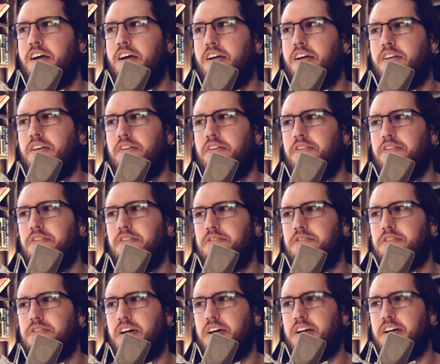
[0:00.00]

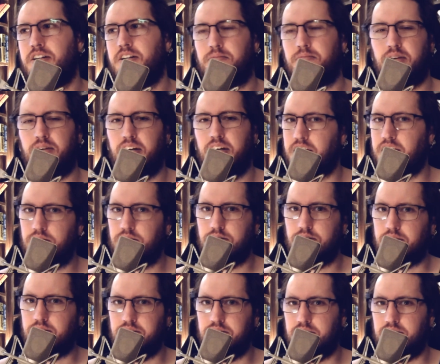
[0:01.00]
and I ended up cutting it
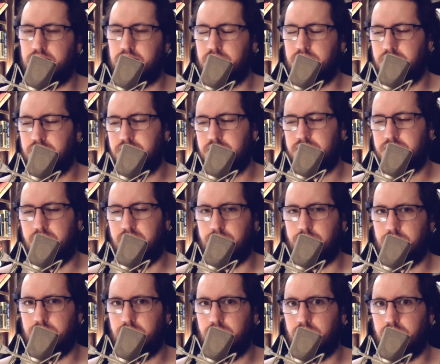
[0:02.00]
just because it didn't
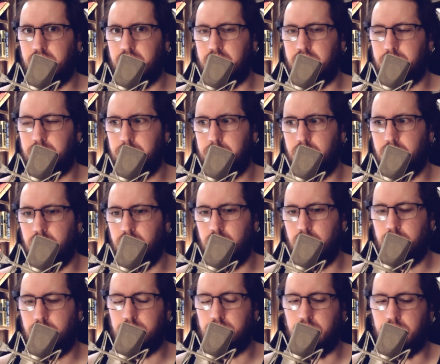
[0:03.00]
sound like
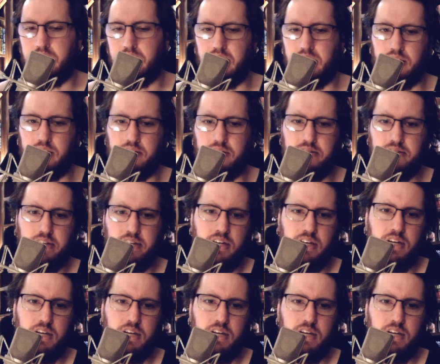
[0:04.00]
me writing it.